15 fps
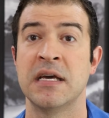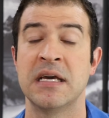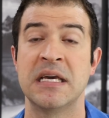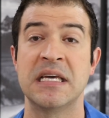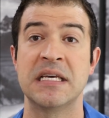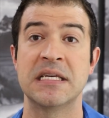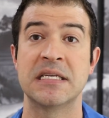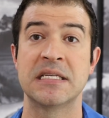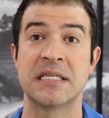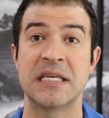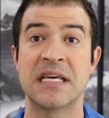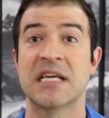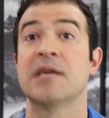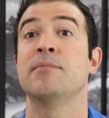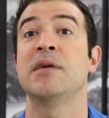is
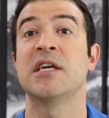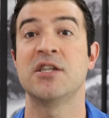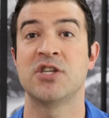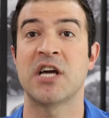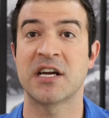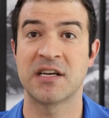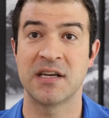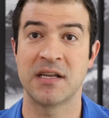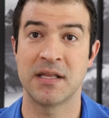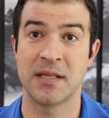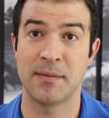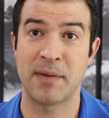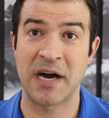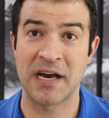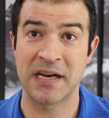it can be injected into the
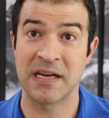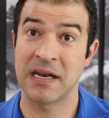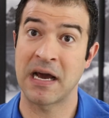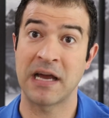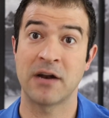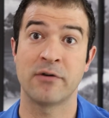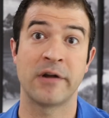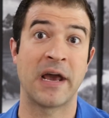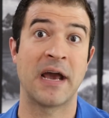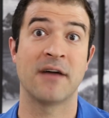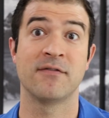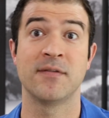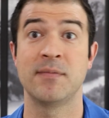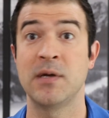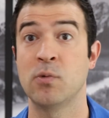body and I don't
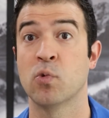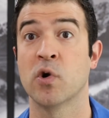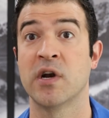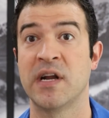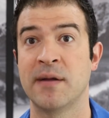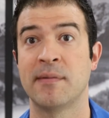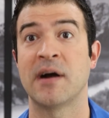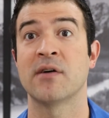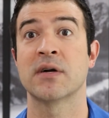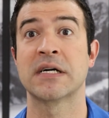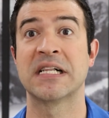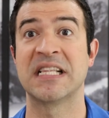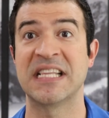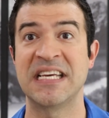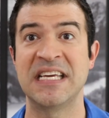have to be worried about
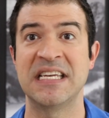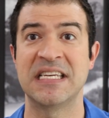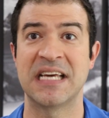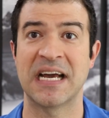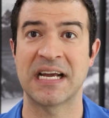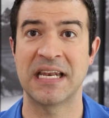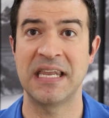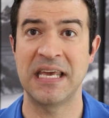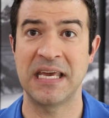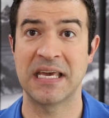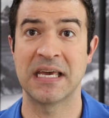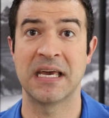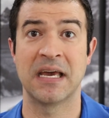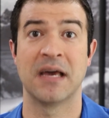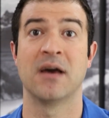clean
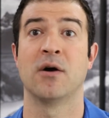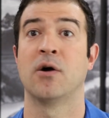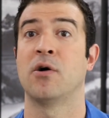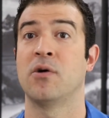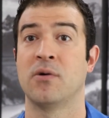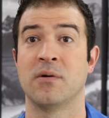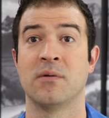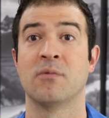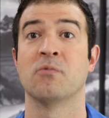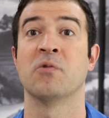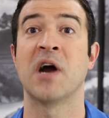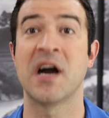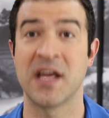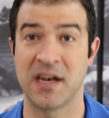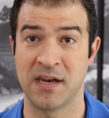technique. Oh,
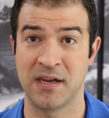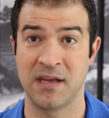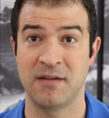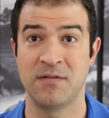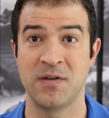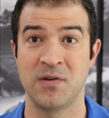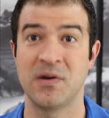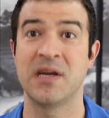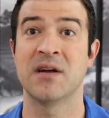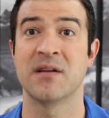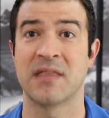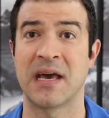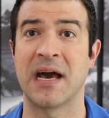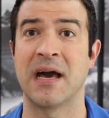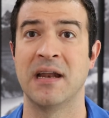run if you hear
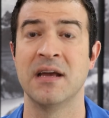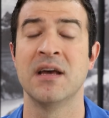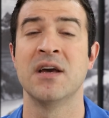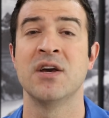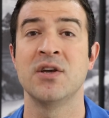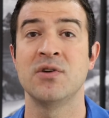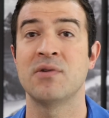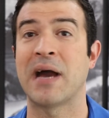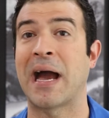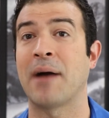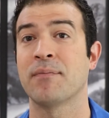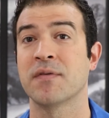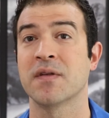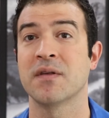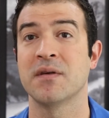that. You
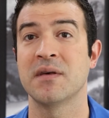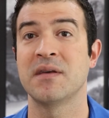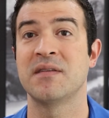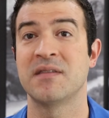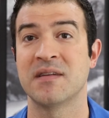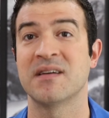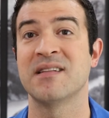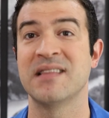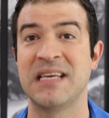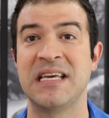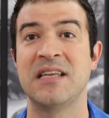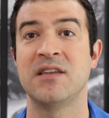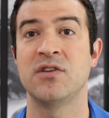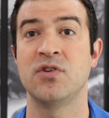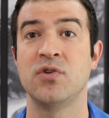absolutely still
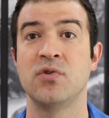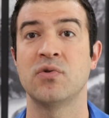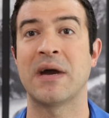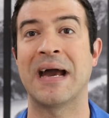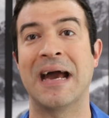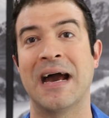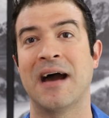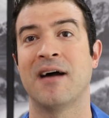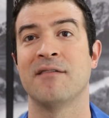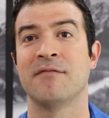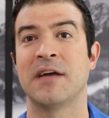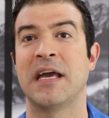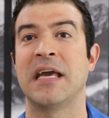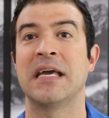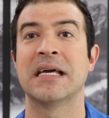need to have
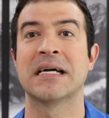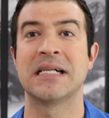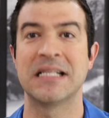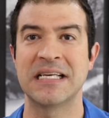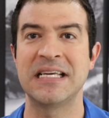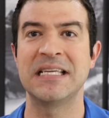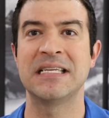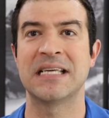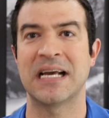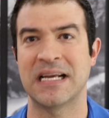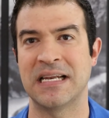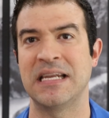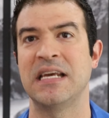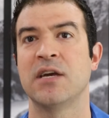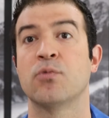a clean
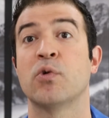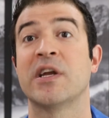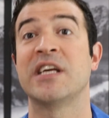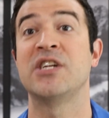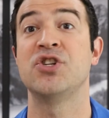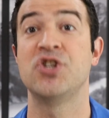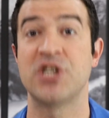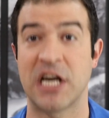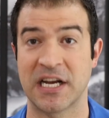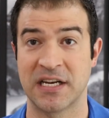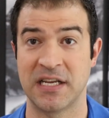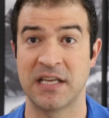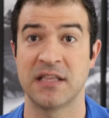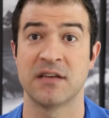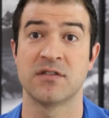technique when
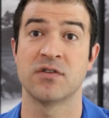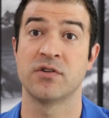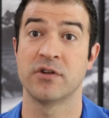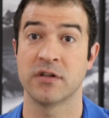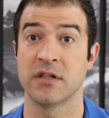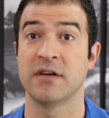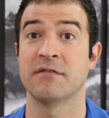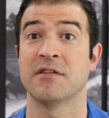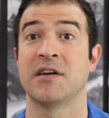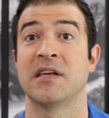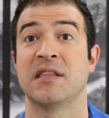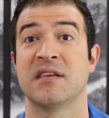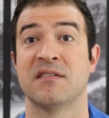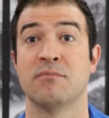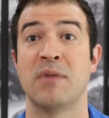injecting this or delivering
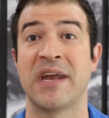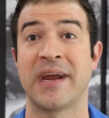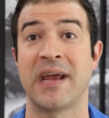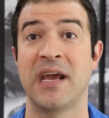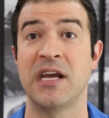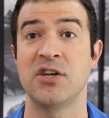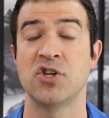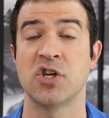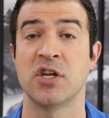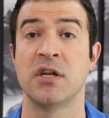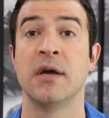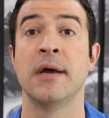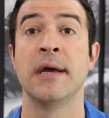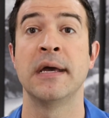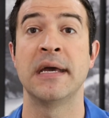this medication
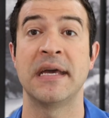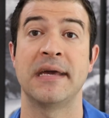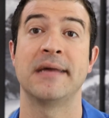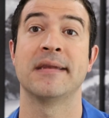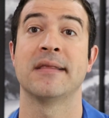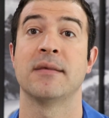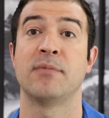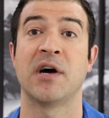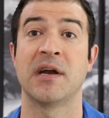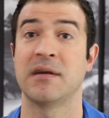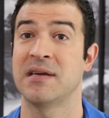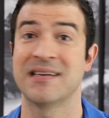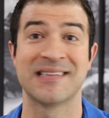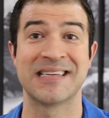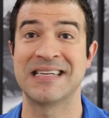into the body,
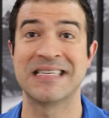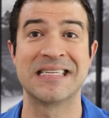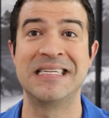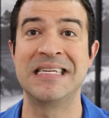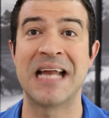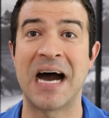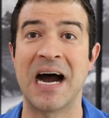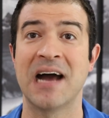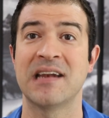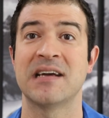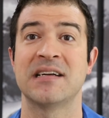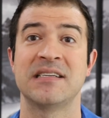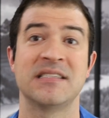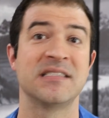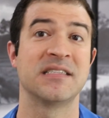because it is not
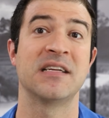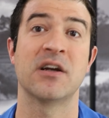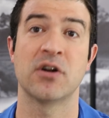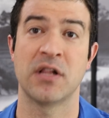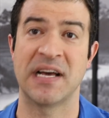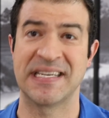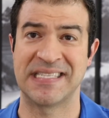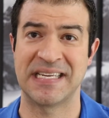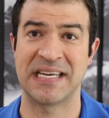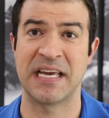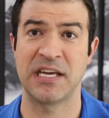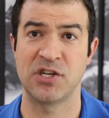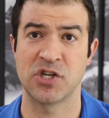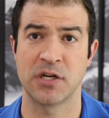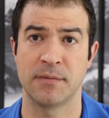a sterilizing
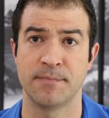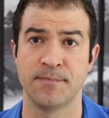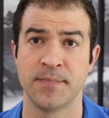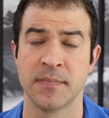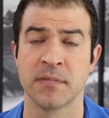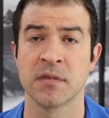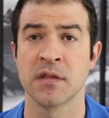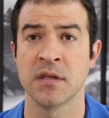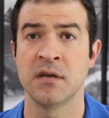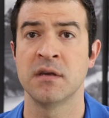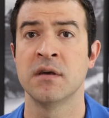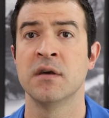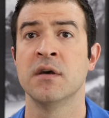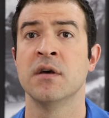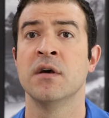agent.
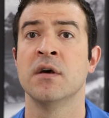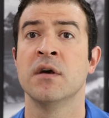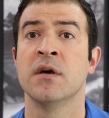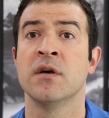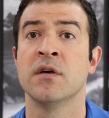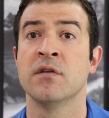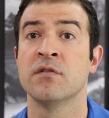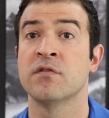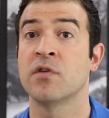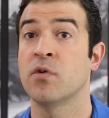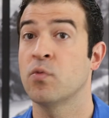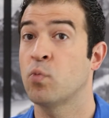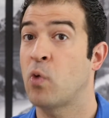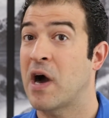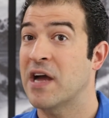
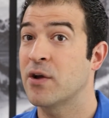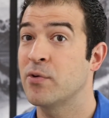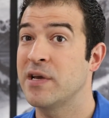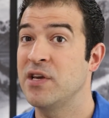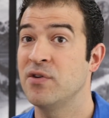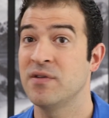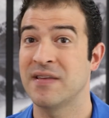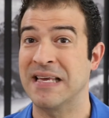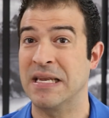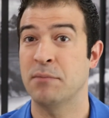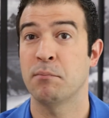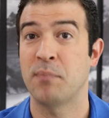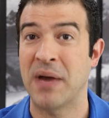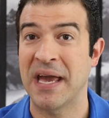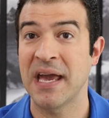So why do we use it
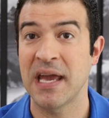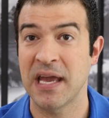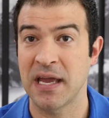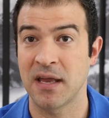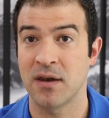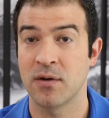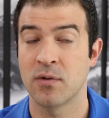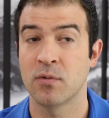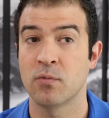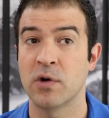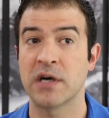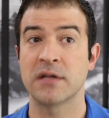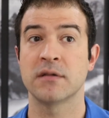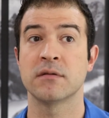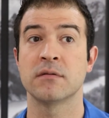in pain?
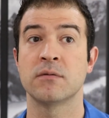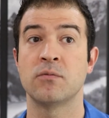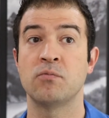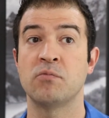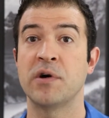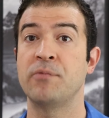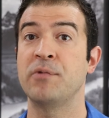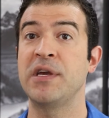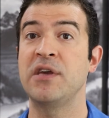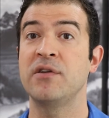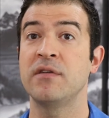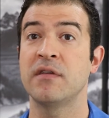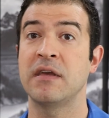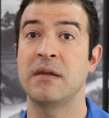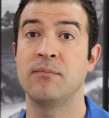Well, when we
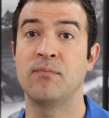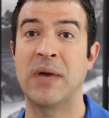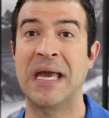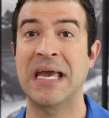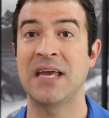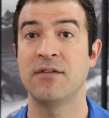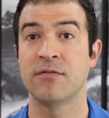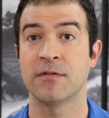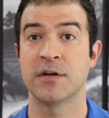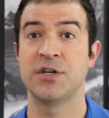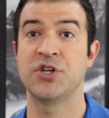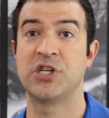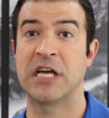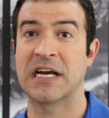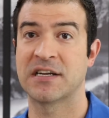use it in pain for
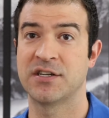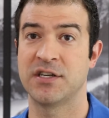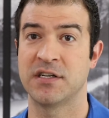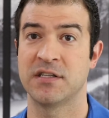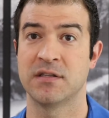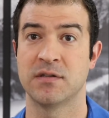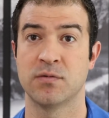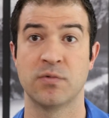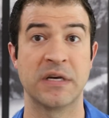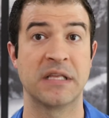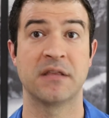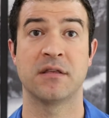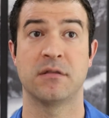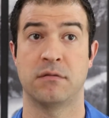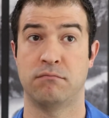injections
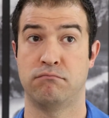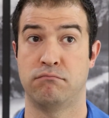with